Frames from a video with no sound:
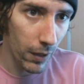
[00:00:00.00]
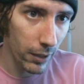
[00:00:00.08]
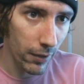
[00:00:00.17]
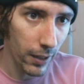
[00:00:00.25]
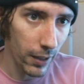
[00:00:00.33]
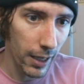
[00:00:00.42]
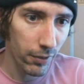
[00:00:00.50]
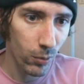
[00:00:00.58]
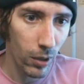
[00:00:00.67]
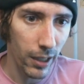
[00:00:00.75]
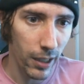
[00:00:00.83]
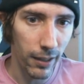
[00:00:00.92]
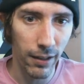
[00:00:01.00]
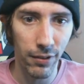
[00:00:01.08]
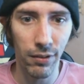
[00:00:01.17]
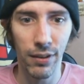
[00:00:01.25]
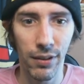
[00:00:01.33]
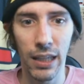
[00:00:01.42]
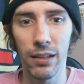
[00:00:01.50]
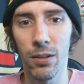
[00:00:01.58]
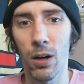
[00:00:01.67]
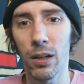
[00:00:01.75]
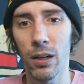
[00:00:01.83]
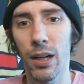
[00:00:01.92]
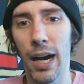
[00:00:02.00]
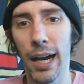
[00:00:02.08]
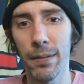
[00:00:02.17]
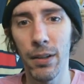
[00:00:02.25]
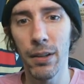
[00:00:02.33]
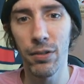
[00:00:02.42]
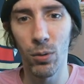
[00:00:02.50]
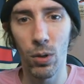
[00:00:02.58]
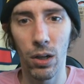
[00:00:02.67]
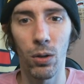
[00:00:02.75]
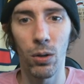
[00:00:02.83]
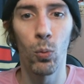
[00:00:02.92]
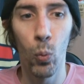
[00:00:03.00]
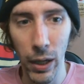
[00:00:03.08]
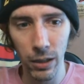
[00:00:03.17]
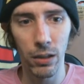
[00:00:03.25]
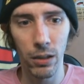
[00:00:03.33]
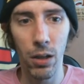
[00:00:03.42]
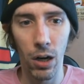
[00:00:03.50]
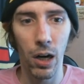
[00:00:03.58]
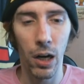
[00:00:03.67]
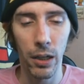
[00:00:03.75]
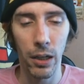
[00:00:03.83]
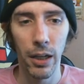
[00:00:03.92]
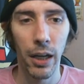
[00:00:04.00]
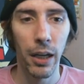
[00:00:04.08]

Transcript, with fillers: on to the next one. This is the Dark Ivysaur winner card.